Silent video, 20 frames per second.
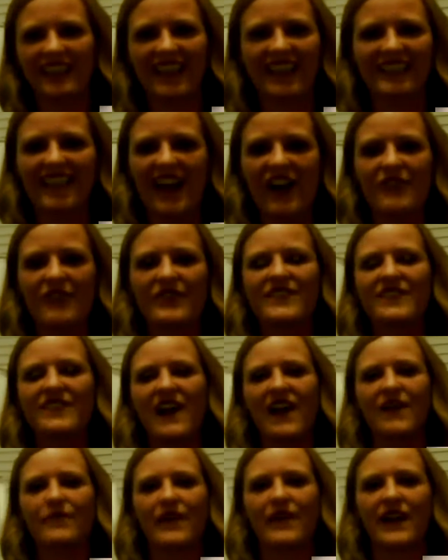Like, that was
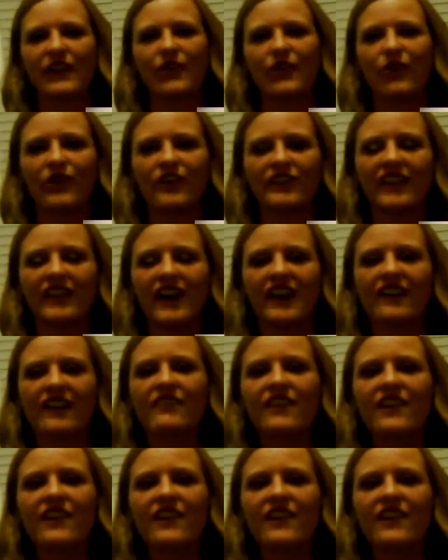not my goal in life.